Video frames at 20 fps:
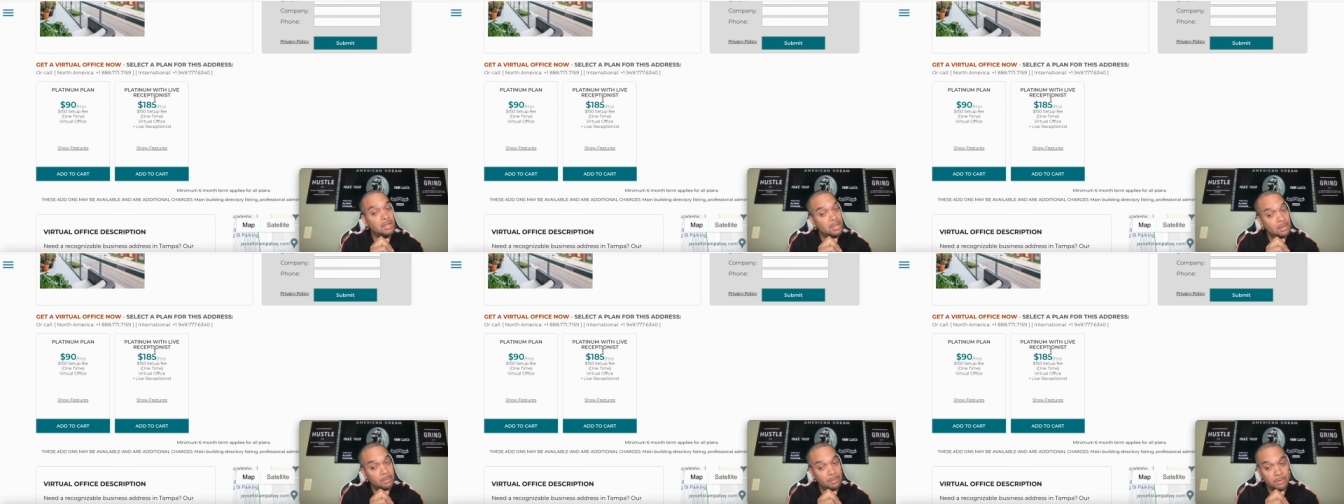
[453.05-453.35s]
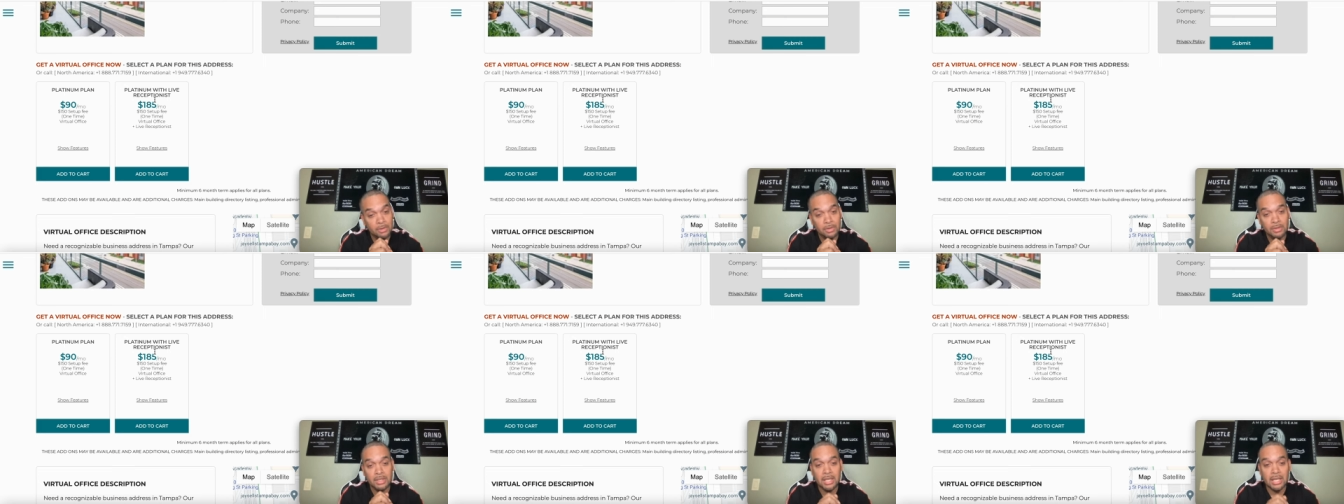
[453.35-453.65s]
Come
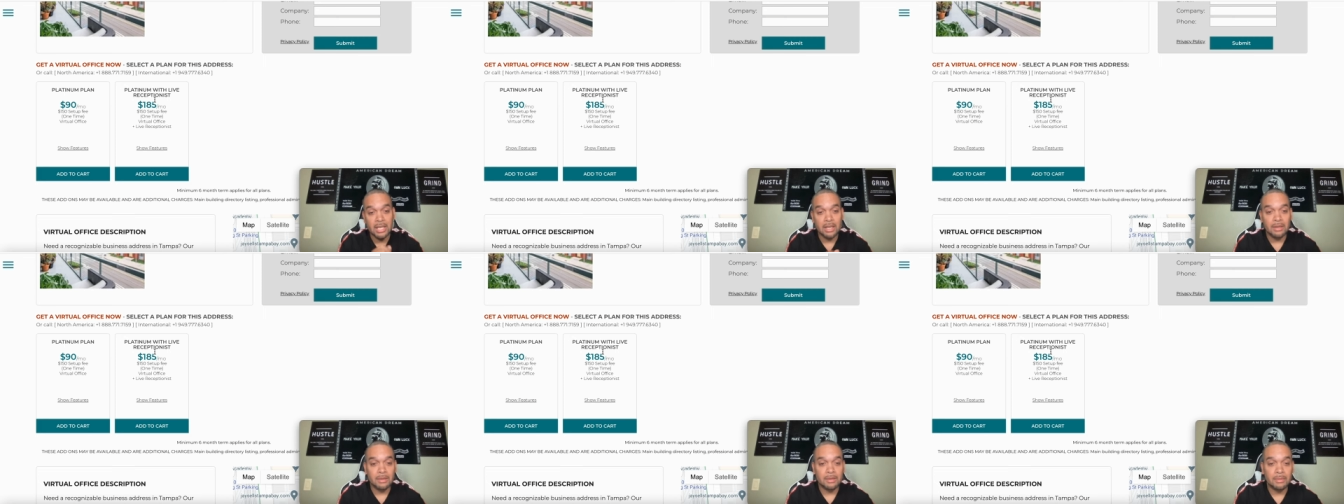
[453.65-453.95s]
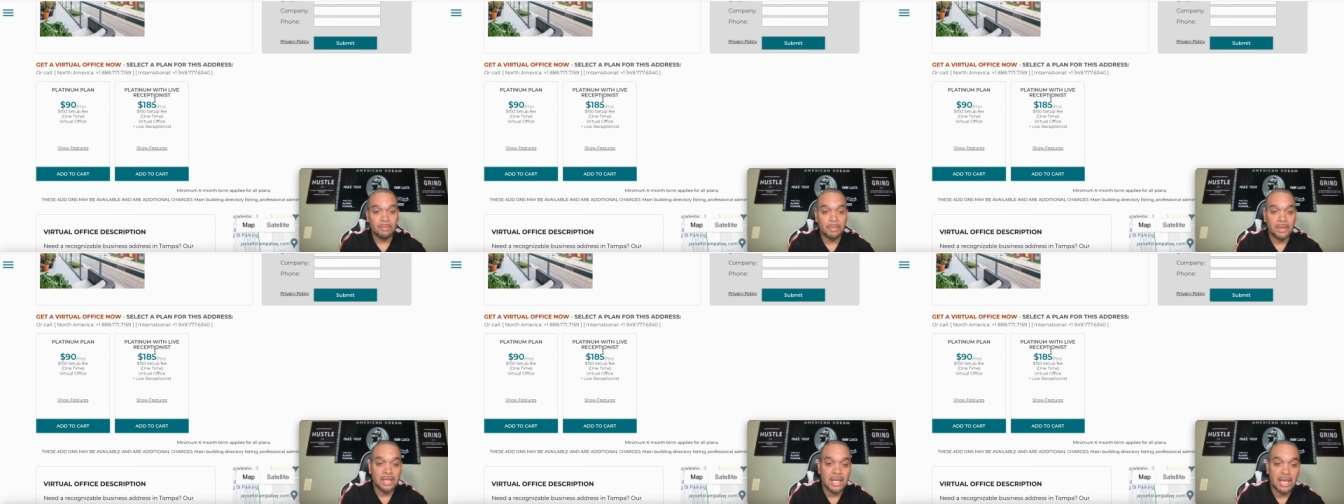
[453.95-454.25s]
on now.
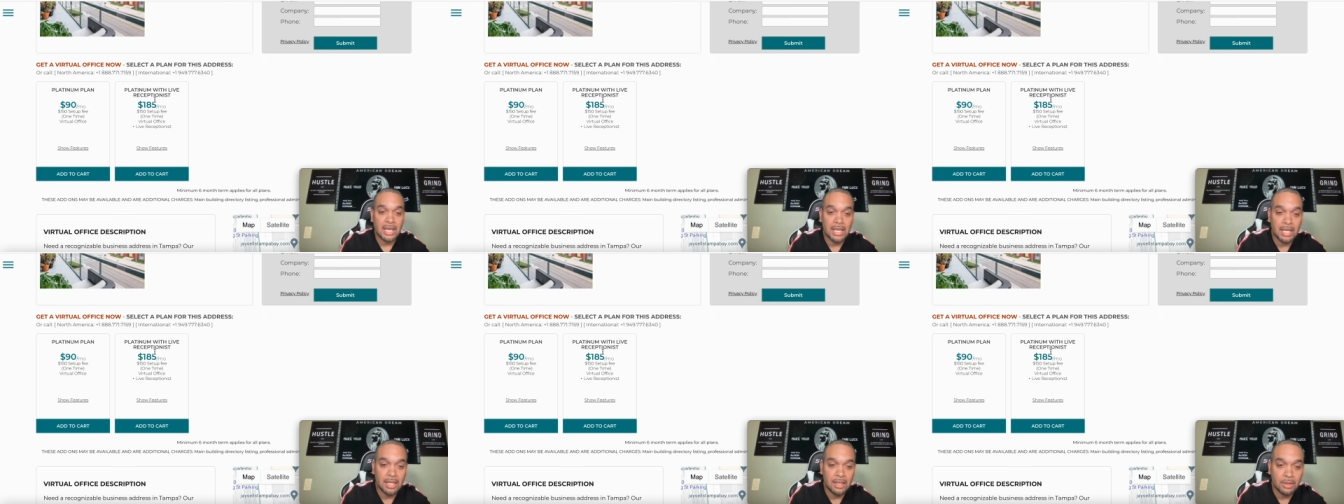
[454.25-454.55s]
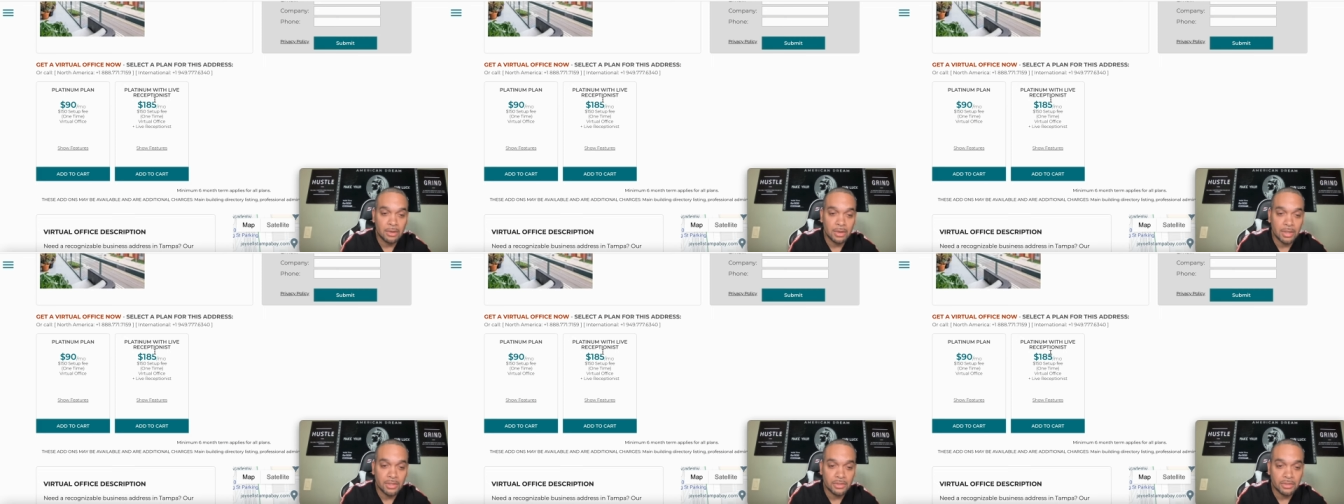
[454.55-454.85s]
But not hear
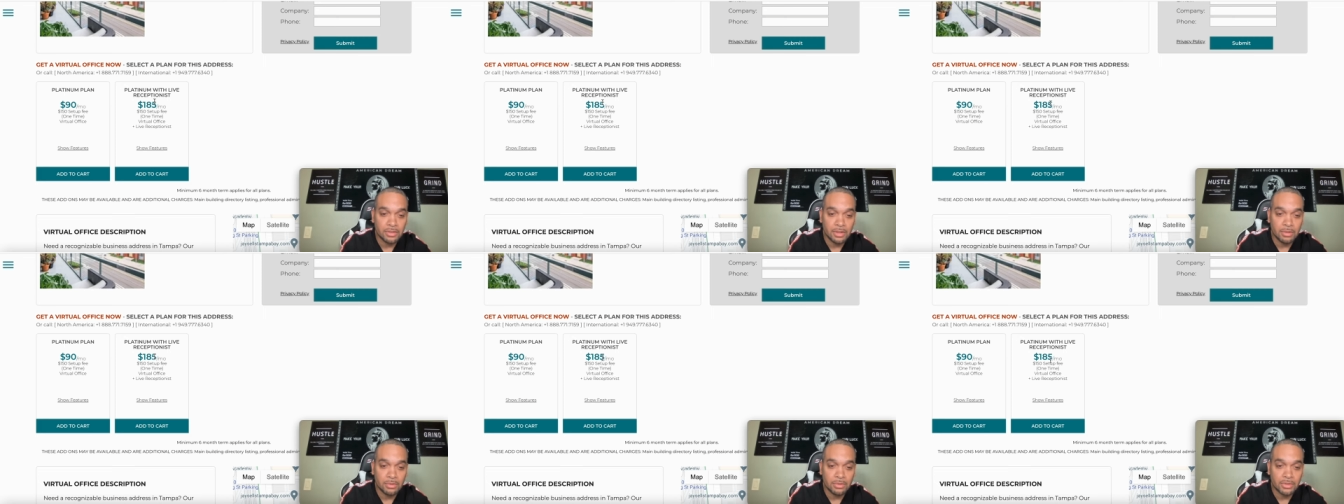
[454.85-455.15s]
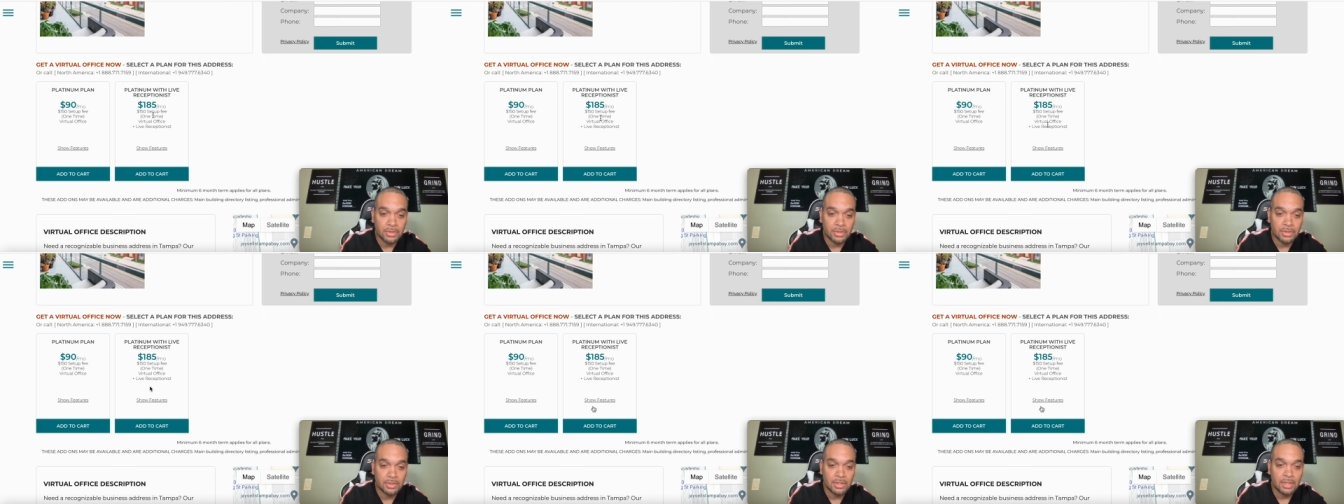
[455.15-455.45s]
no
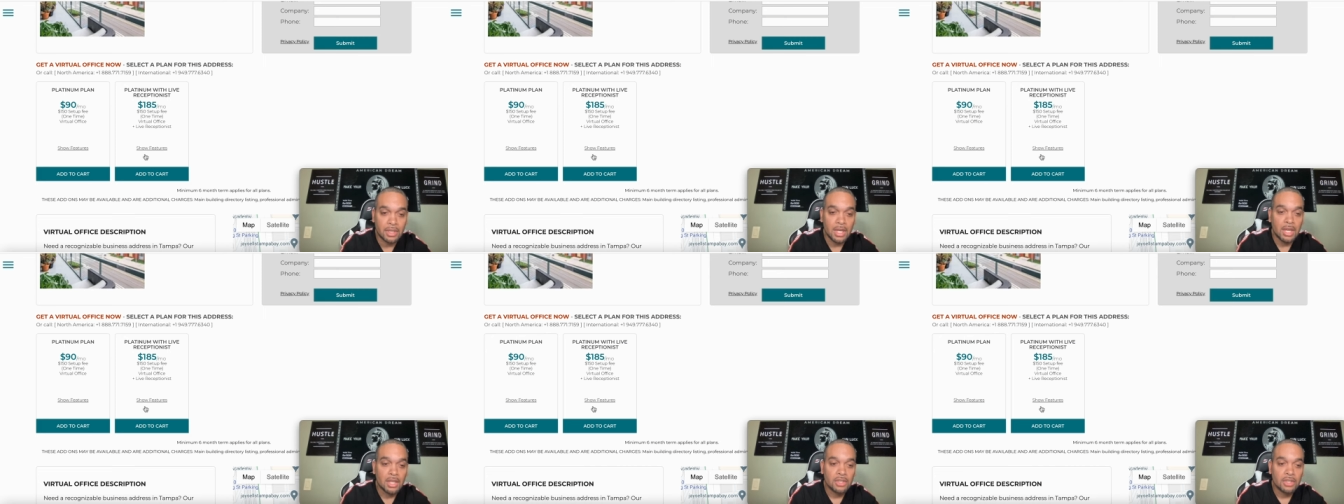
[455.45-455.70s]
excuses.